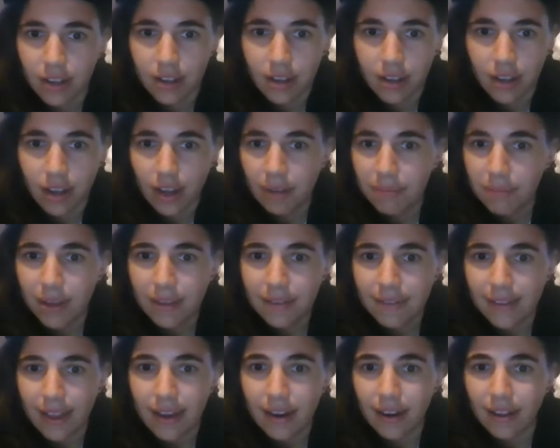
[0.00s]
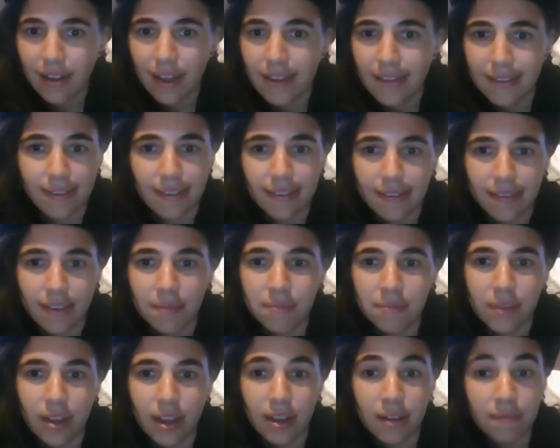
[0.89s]
I must analyze it
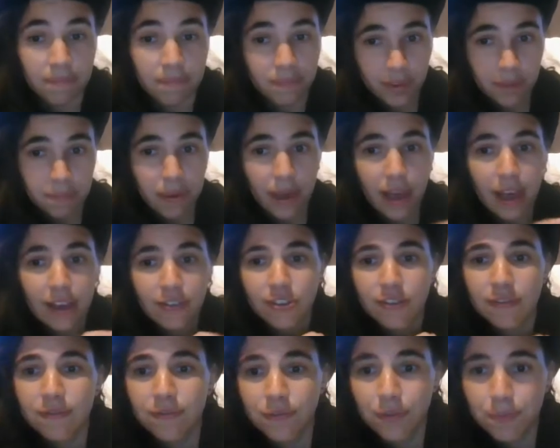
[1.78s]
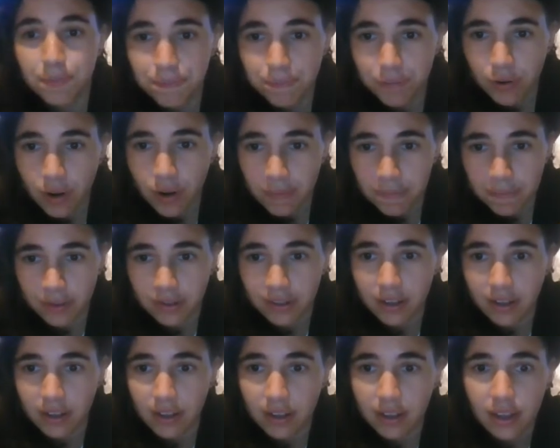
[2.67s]
someday. The passion for
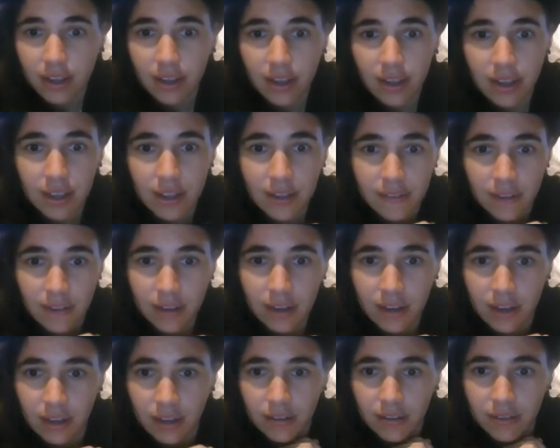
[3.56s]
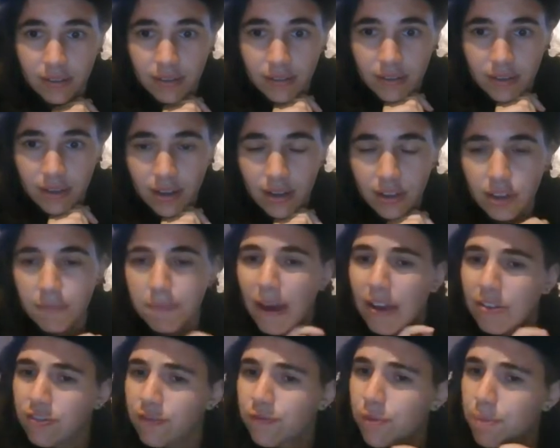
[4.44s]
property is in it. The
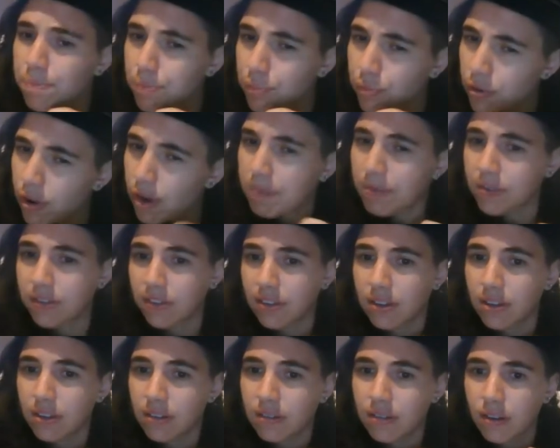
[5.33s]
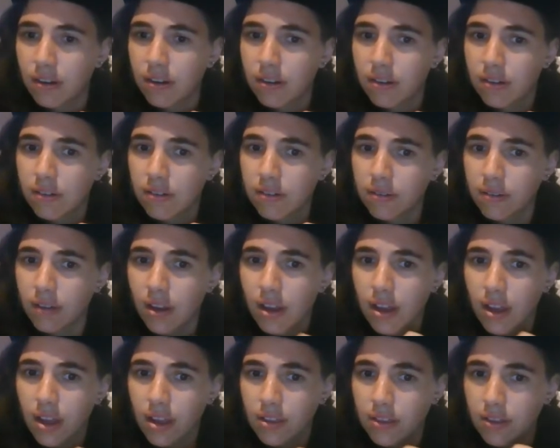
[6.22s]
passion for property is in it.
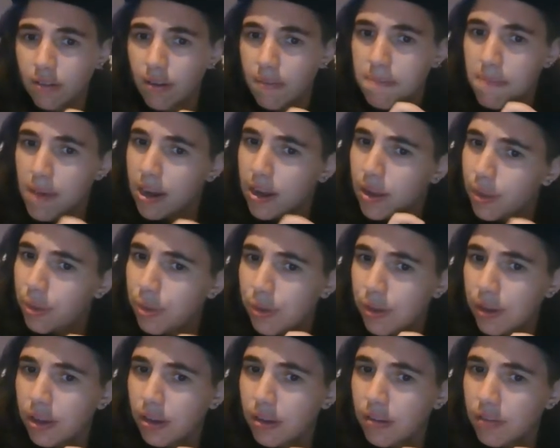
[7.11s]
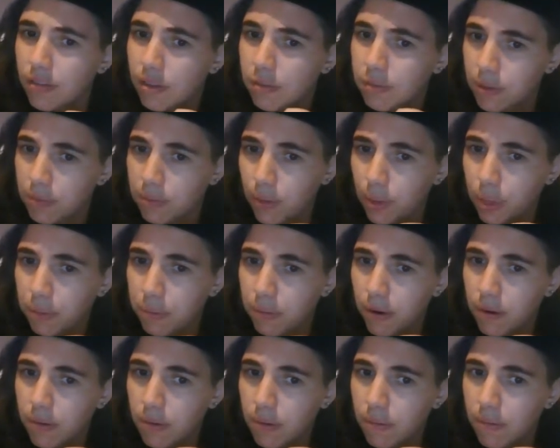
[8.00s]
There are many things that we would
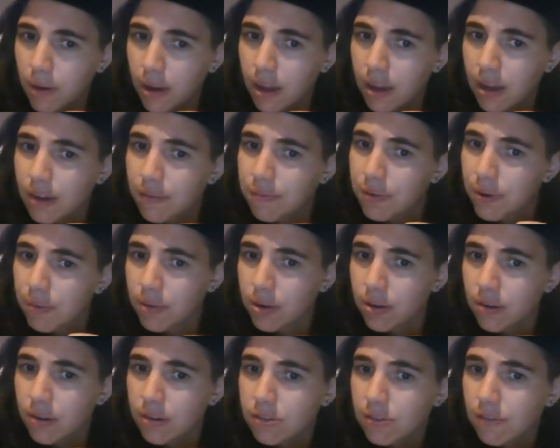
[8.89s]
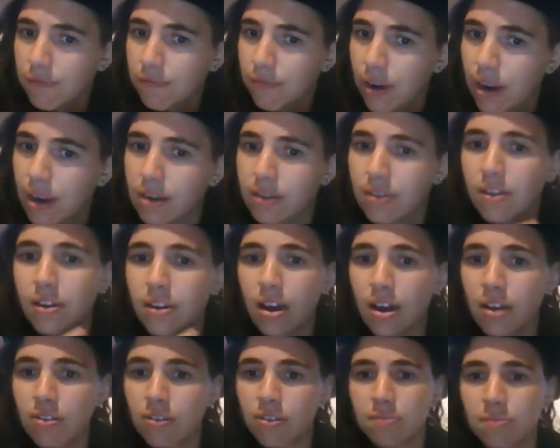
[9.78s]
throw away if we were not afraid that
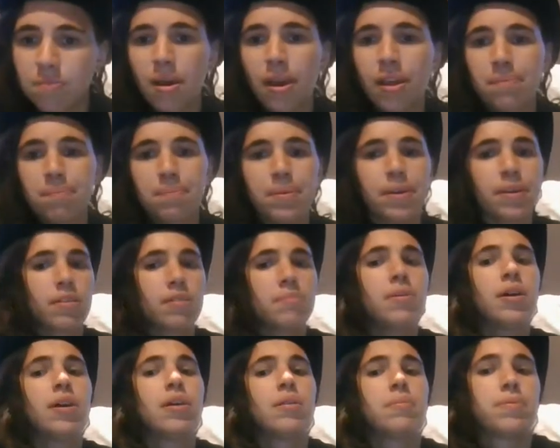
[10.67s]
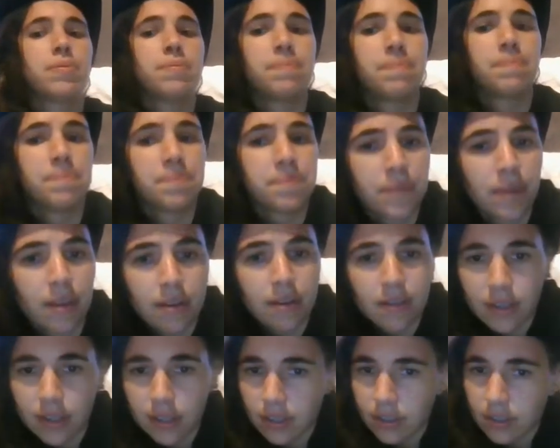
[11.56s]
others might pick them up.
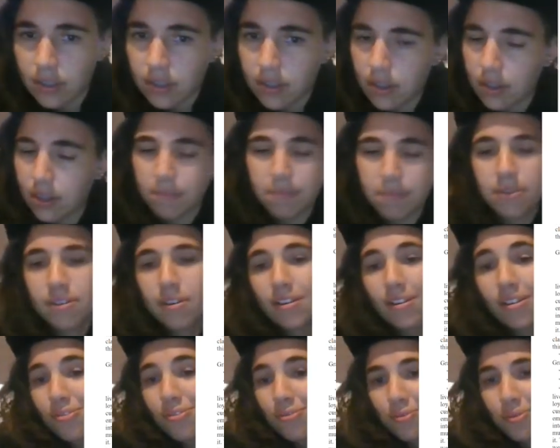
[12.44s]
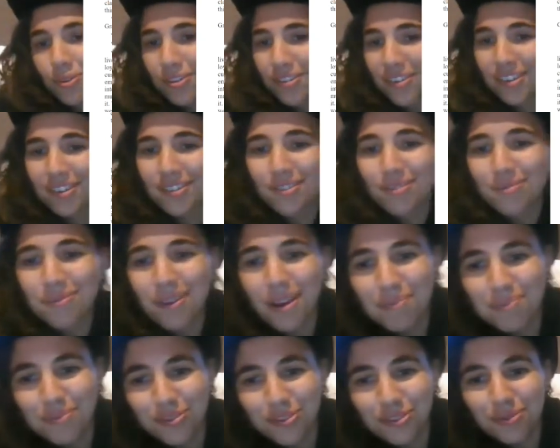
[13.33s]
But I don't want to
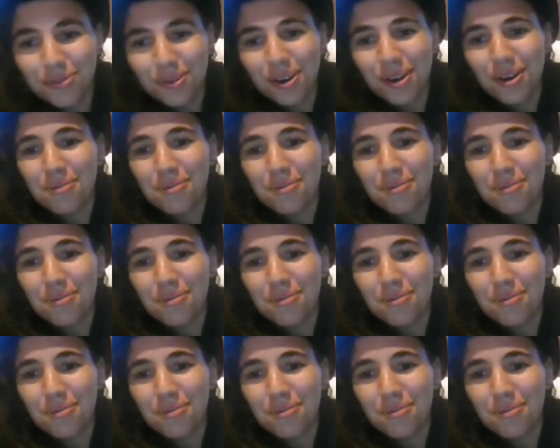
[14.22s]
interrupt you. Go